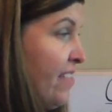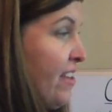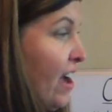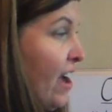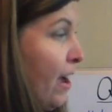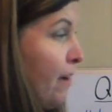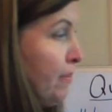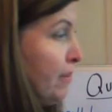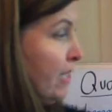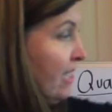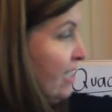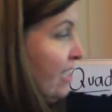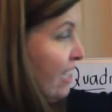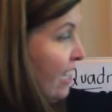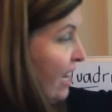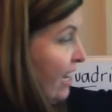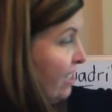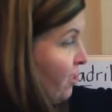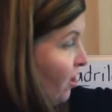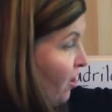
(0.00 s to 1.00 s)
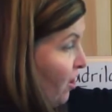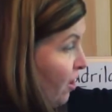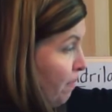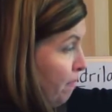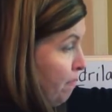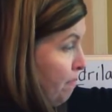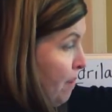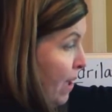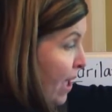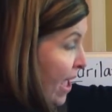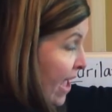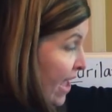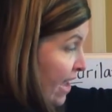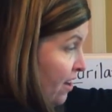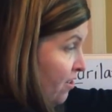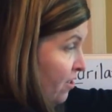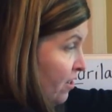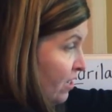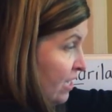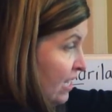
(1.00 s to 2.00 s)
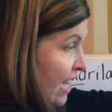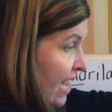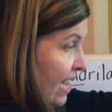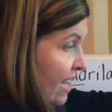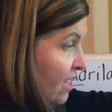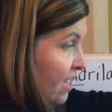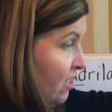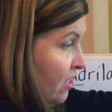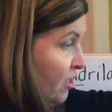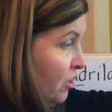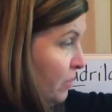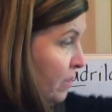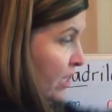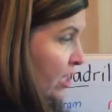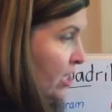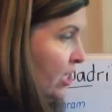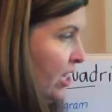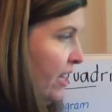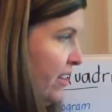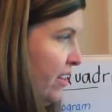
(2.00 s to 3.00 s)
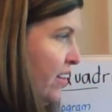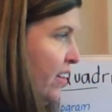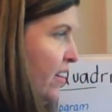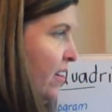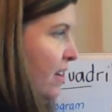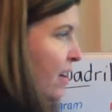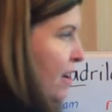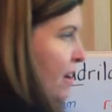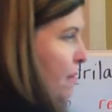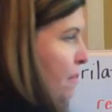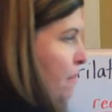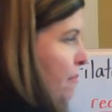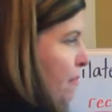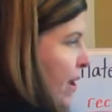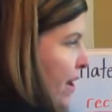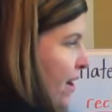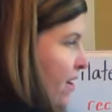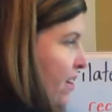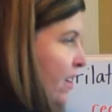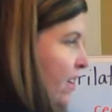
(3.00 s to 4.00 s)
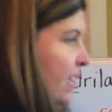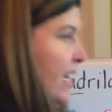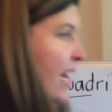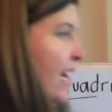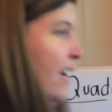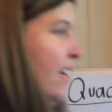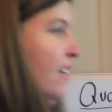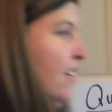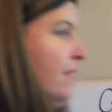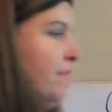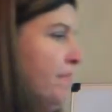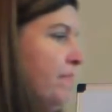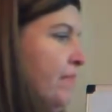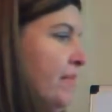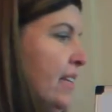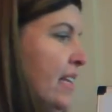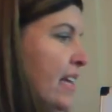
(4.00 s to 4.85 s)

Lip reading: The opposite sides are parallel to each other, parallel.